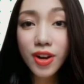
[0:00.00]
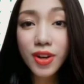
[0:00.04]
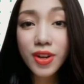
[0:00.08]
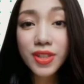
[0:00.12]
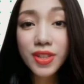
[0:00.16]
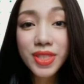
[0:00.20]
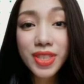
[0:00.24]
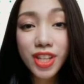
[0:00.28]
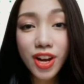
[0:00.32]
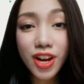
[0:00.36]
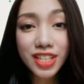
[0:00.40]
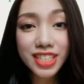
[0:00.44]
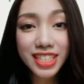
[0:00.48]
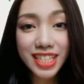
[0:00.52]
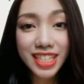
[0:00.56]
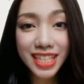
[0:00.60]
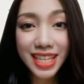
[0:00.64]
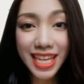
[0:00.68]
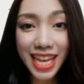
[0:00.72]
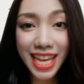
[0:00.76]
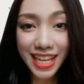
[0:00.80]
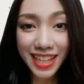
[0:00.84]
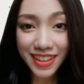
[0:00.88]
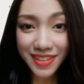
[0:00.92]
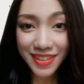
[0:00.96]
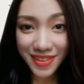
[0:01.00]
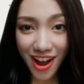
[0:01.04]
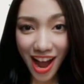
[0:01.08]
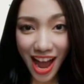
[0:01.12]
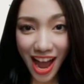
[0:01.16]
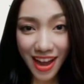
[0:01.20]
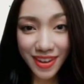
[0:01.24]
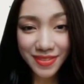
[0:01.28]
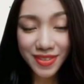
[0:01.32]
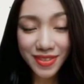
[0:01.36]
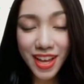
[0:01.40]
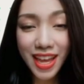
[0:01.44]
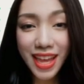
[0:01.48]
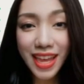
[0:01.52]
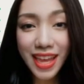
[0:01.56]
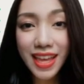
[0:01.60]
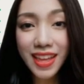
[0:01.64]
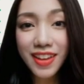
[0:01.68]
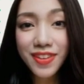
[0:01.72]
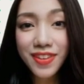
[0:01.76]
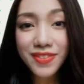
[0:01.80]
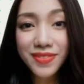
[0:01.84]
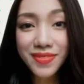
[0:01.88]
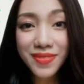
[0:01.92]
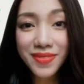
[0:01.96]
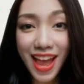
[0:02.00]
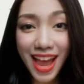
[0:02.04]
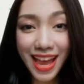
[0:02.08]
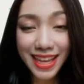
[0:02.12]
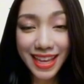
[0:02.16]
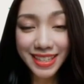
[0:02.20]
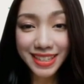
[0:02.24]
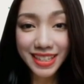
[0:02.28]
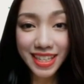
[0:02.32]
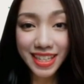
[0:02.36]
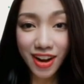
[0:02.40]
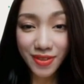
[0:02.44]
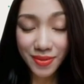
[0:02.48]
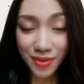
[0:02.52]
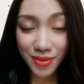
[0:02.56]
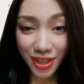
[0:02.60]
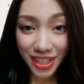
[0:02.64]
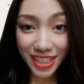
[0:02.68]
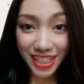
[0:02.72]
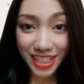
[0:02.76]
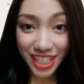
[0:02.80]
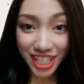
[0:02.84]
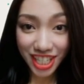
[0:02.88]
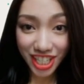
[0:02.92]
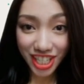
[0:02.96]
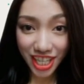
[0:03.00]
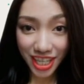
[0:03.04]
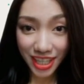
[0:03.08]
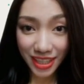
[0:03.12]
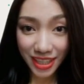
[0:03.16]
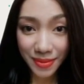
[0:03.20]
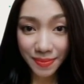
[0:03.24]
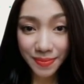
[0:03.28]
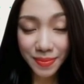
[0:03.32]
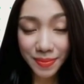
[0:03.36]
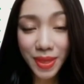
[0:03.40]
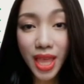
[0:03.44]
1385. Effects of rescission.